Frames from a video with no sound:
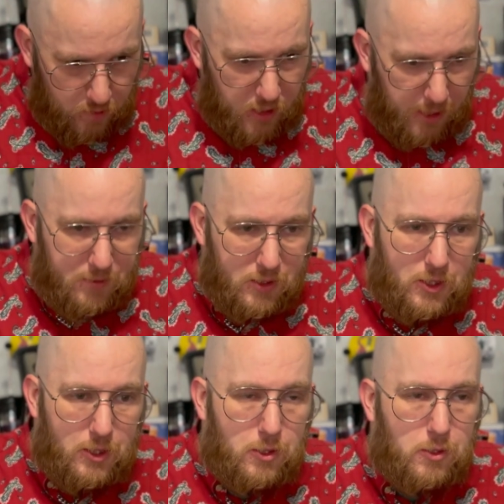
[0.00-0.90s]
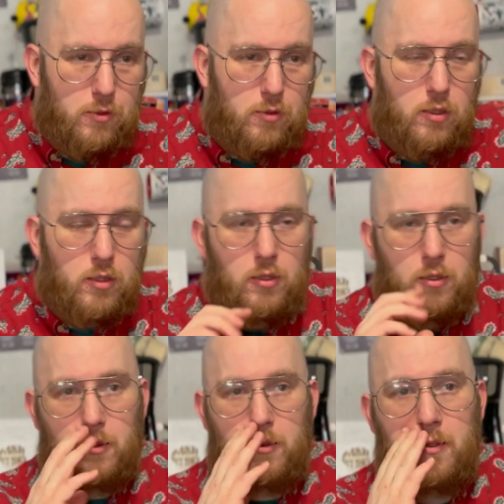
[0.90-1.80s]
I'm gonna go.
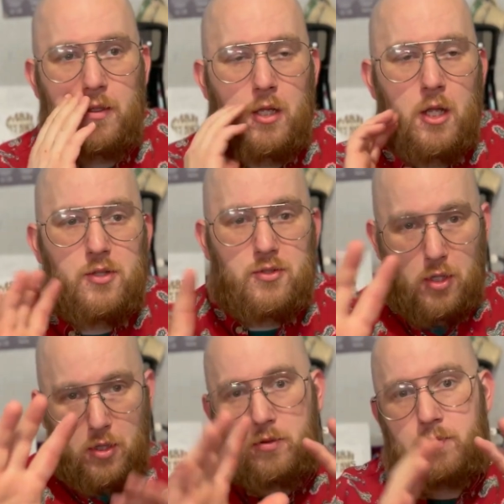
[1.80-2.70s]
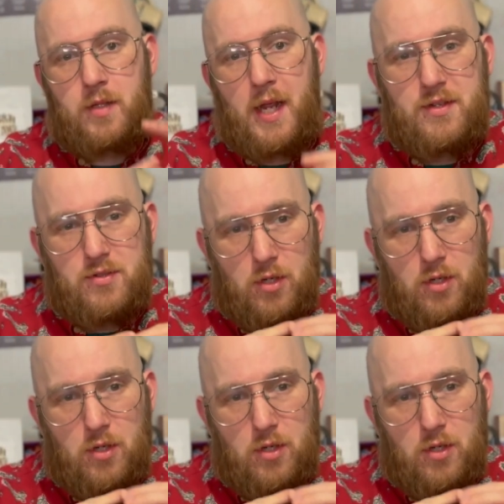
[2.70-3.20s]
So, as